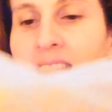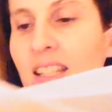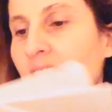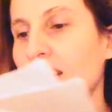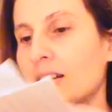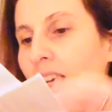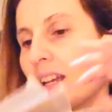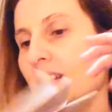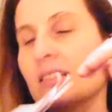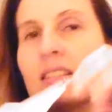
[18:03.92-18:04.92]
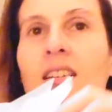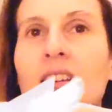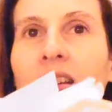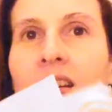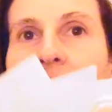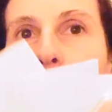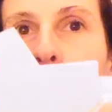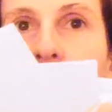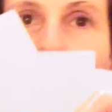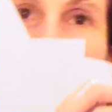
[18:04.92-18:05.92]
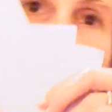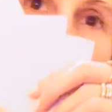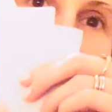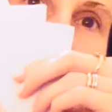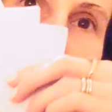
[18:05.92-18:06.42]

here, and we tried to